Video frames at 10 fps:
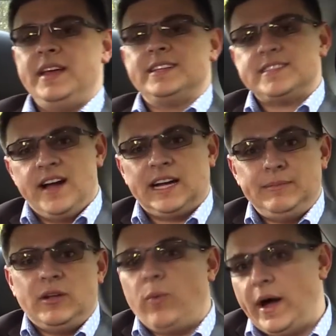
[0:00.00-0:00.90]
it's not going
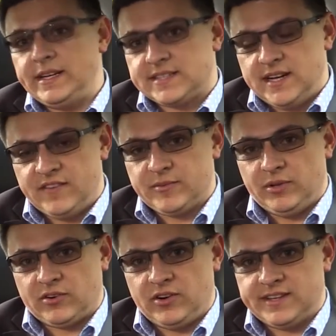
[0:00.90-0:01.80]
to be quite as
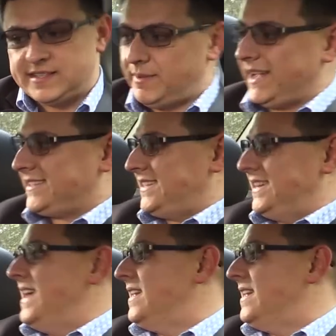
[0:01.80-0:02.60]
comfortable across the back seat.